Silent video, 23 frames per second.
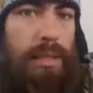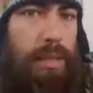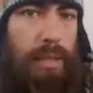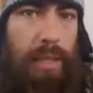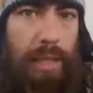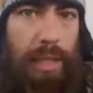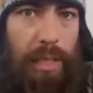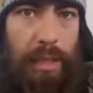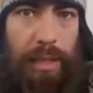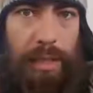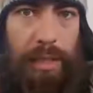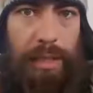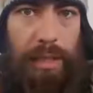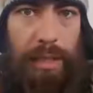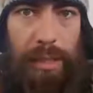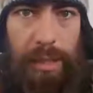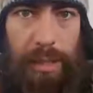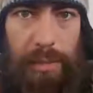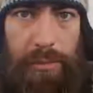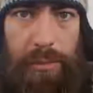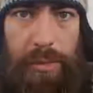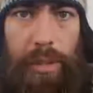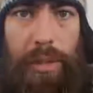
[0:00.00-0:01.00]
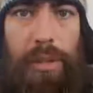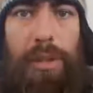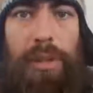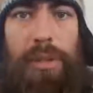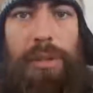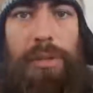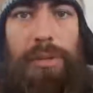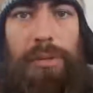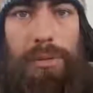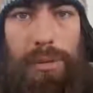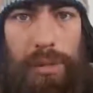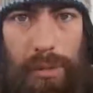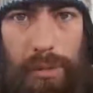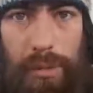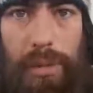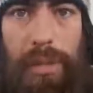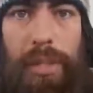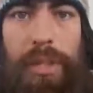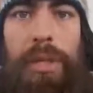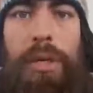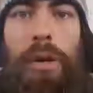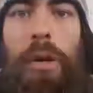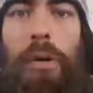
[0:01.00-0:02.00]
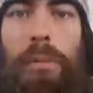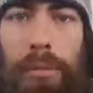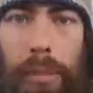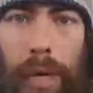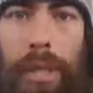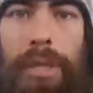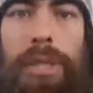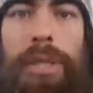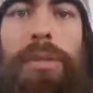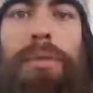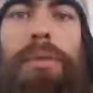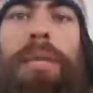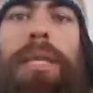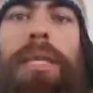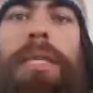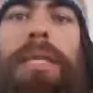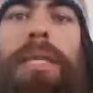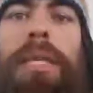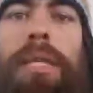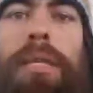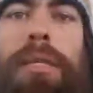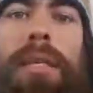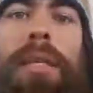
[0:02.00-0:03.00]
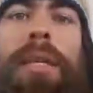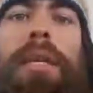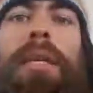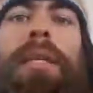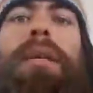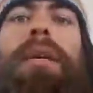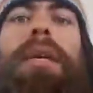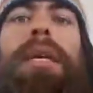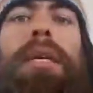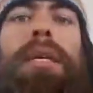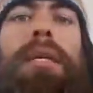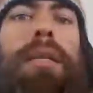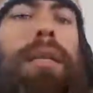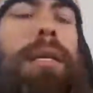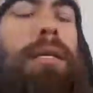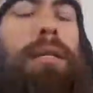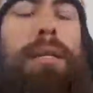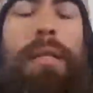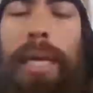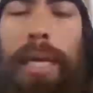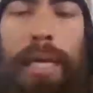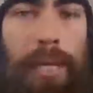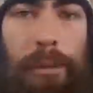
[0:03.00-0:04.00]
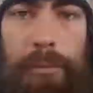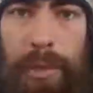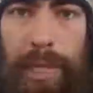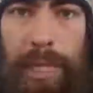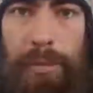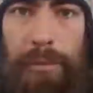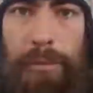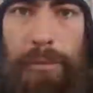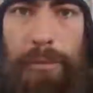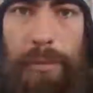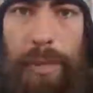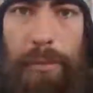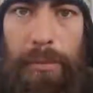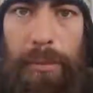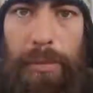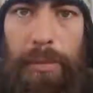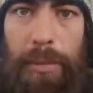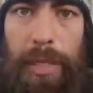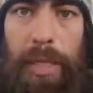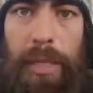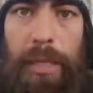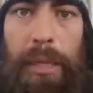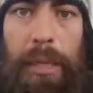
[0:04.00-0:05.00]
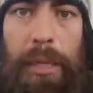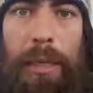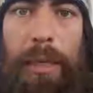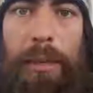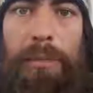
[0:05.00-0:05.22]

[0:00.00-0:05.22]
to get this out. So 2 years ago, March 2016, does anybody remember me?